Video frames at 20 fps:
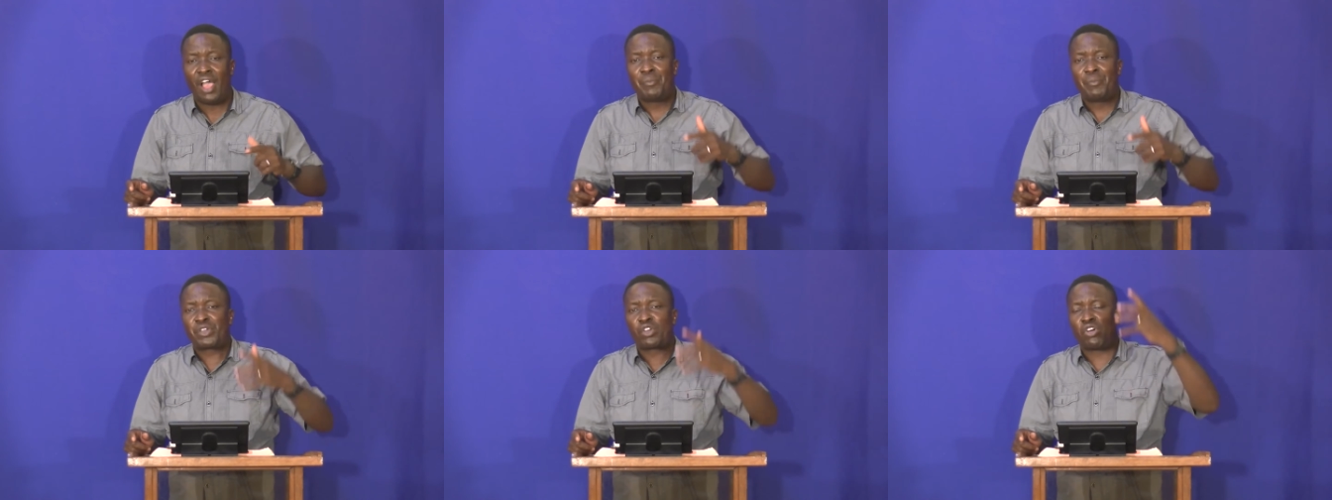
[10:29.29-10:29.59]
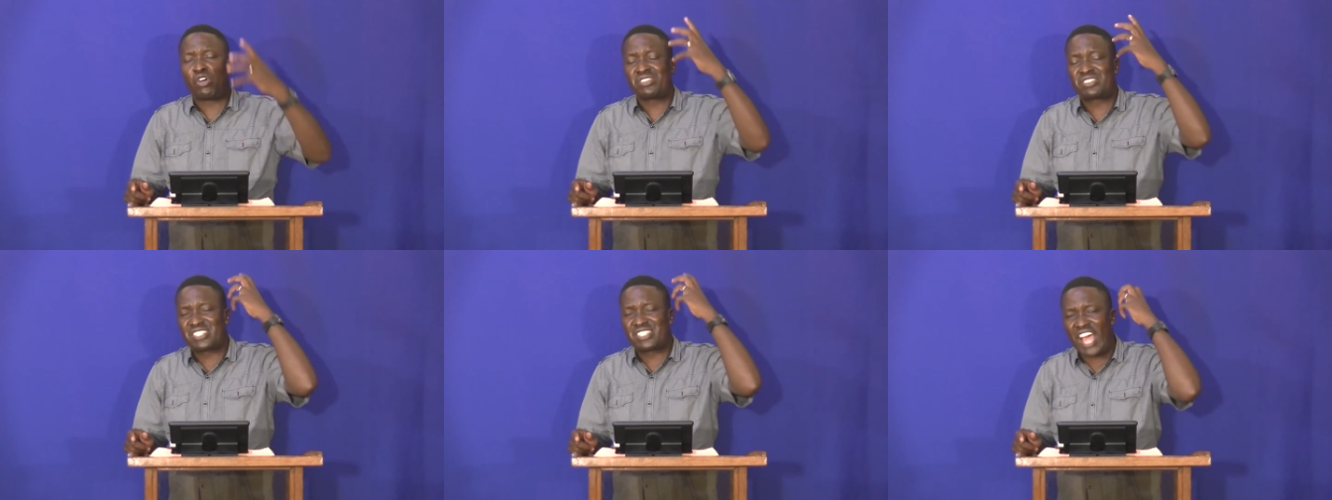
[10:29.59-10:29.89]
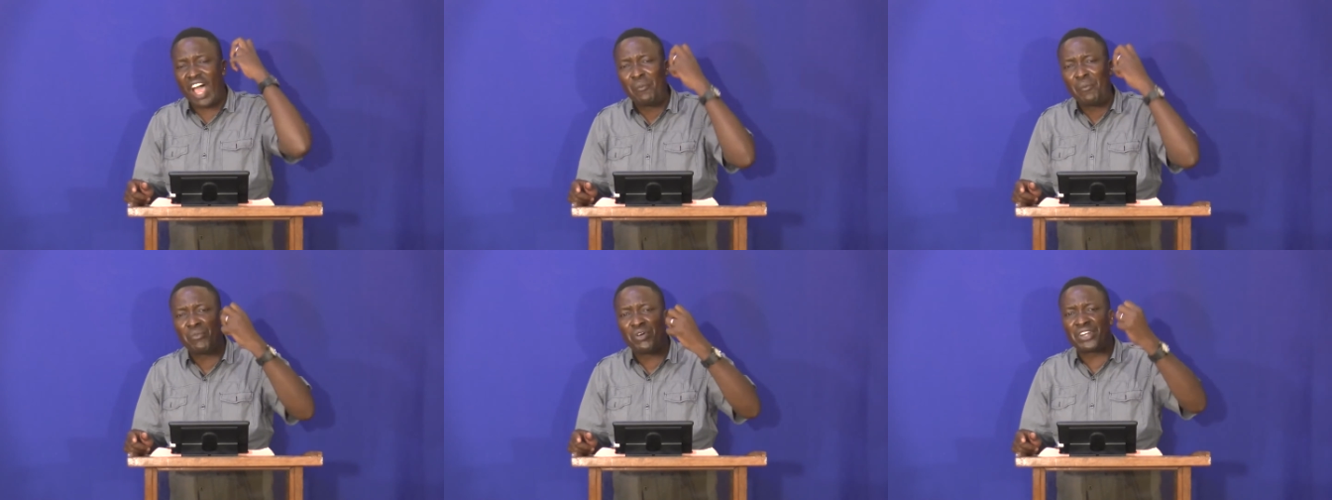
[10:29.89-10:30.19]
because
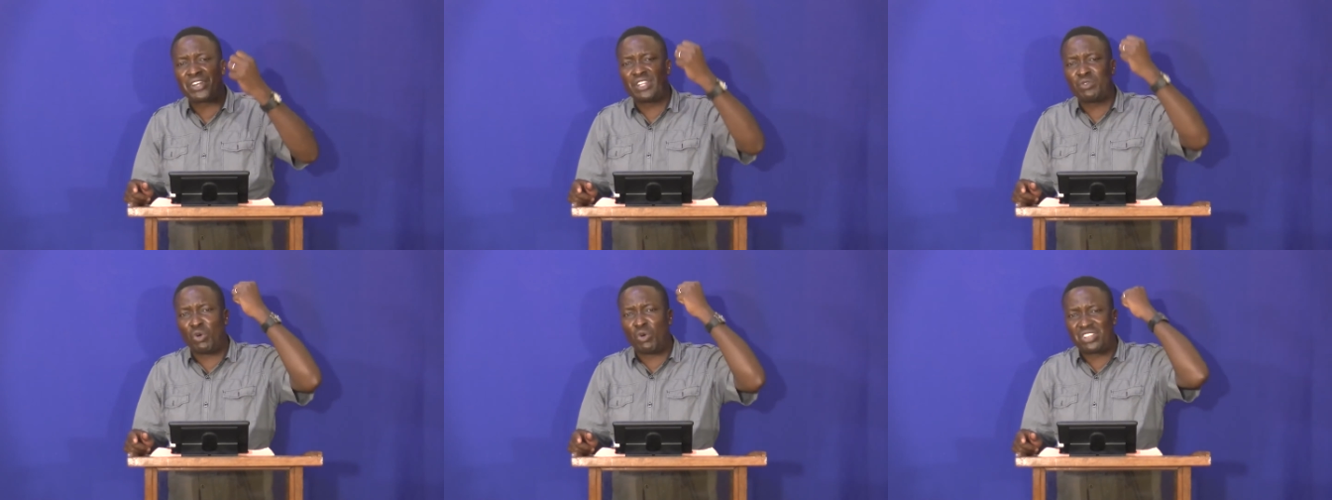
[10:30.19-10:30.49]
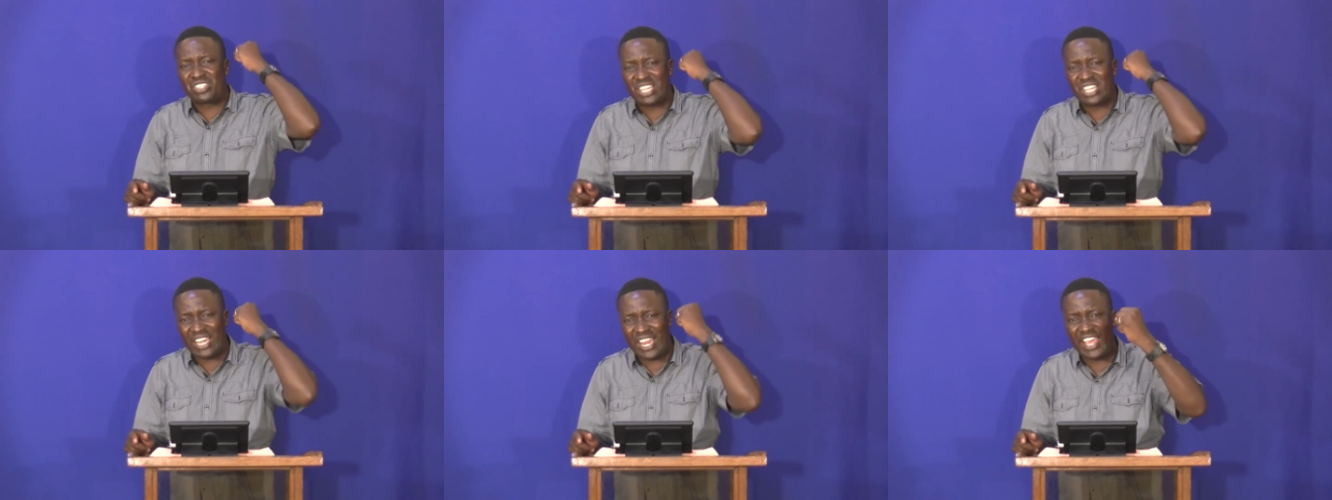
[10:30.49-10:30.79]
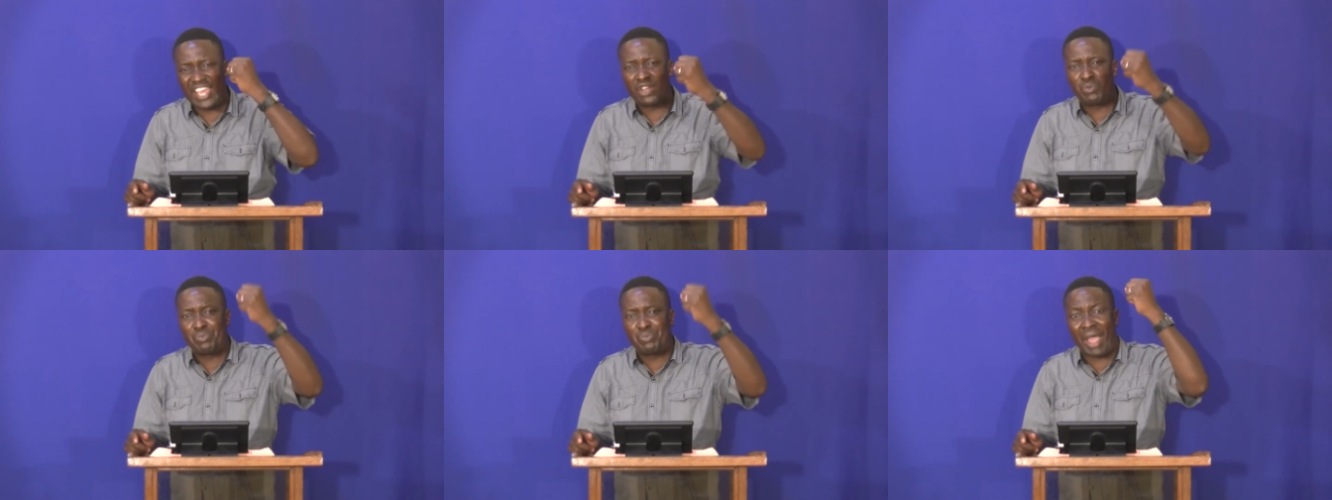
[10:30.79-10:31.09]
somebody was
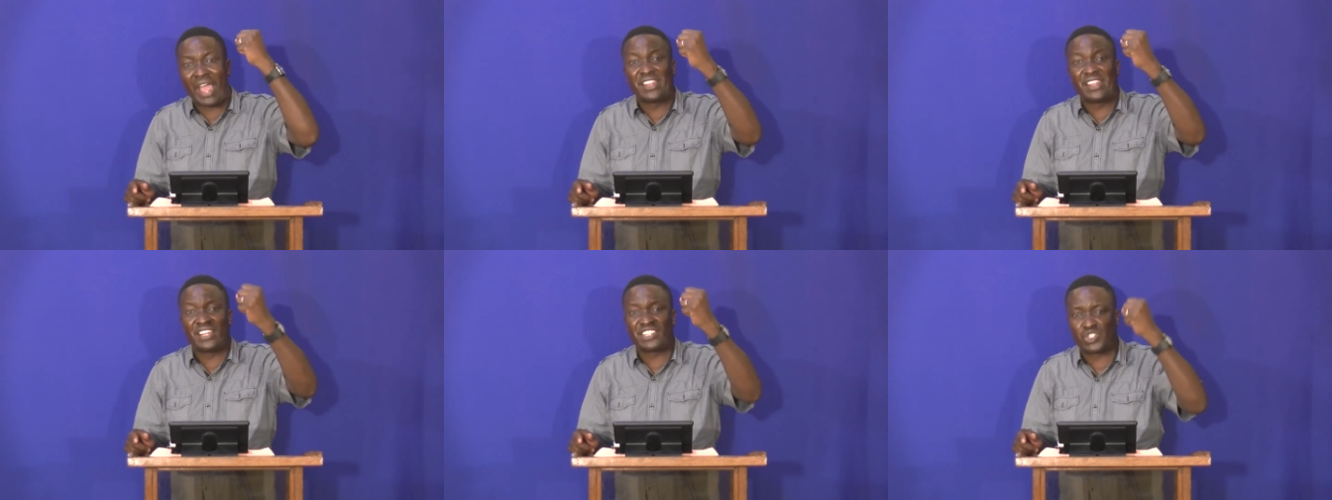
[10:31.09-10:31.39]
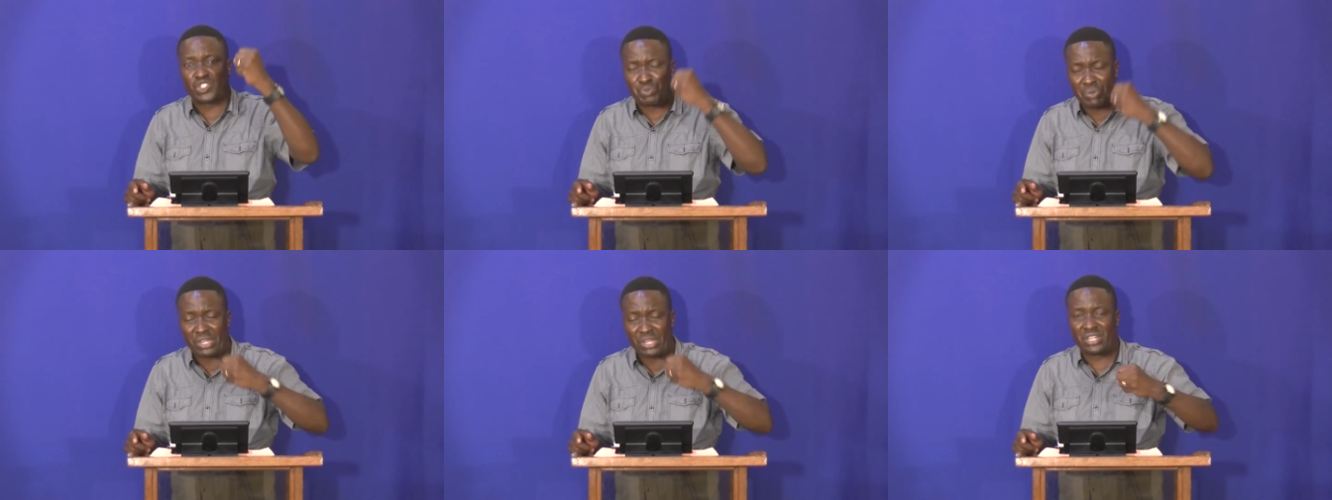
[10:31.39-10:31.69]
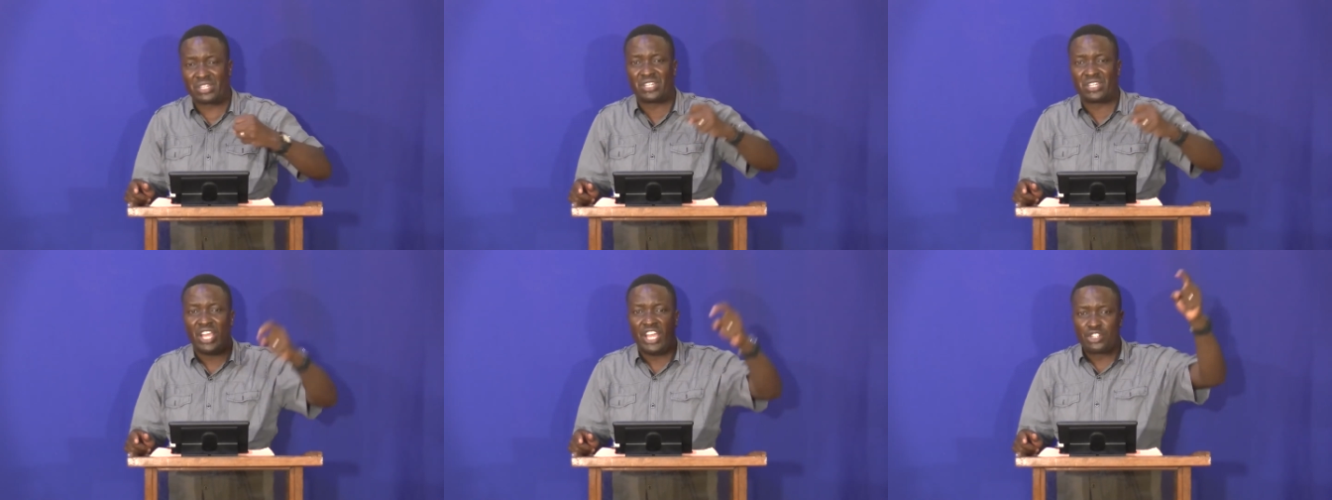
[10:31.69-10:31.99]
led by the
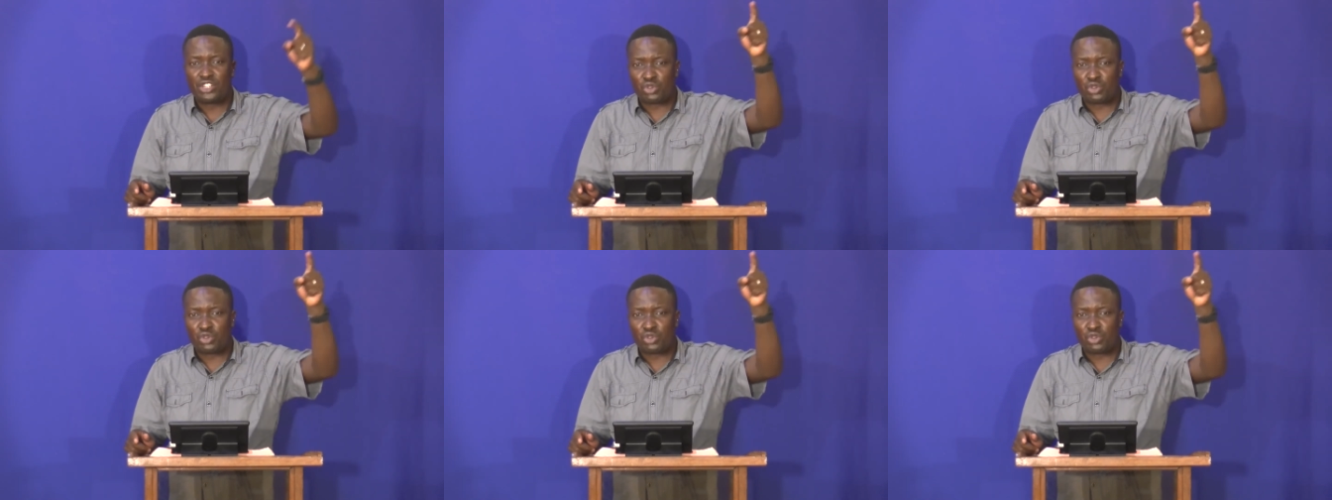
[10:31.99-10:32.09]
Spirit